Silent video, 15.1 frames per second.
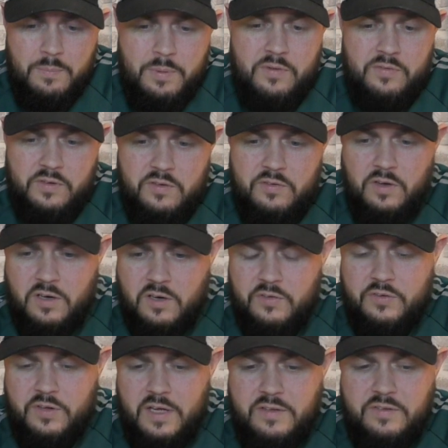business, like I
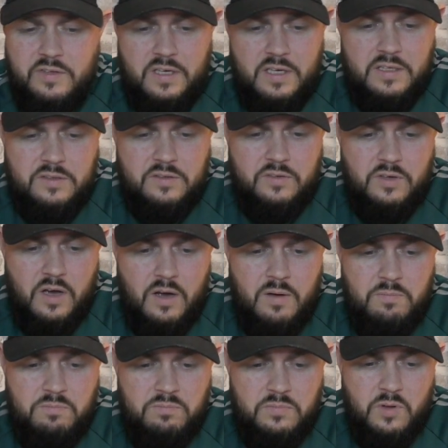said, and
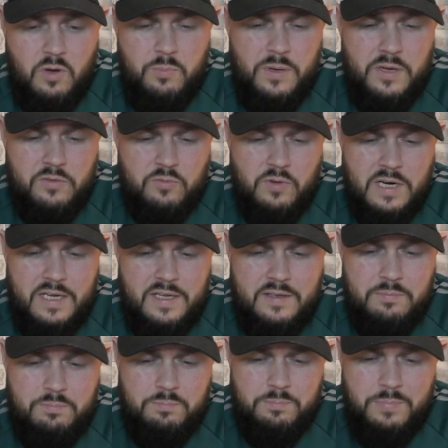nobody's
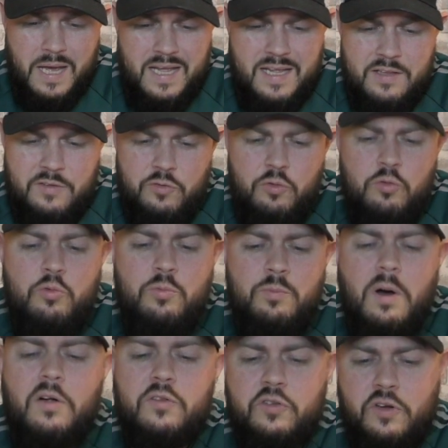really paying too
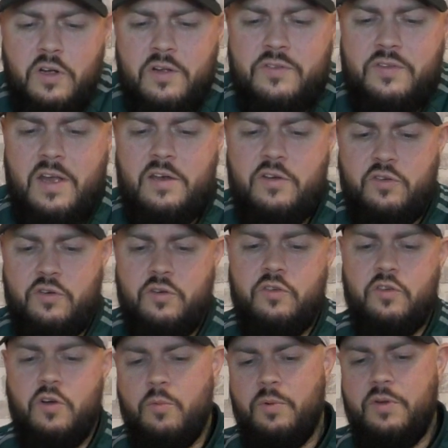much attention,
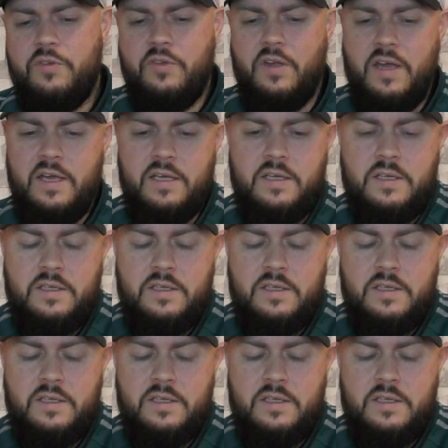shall we say.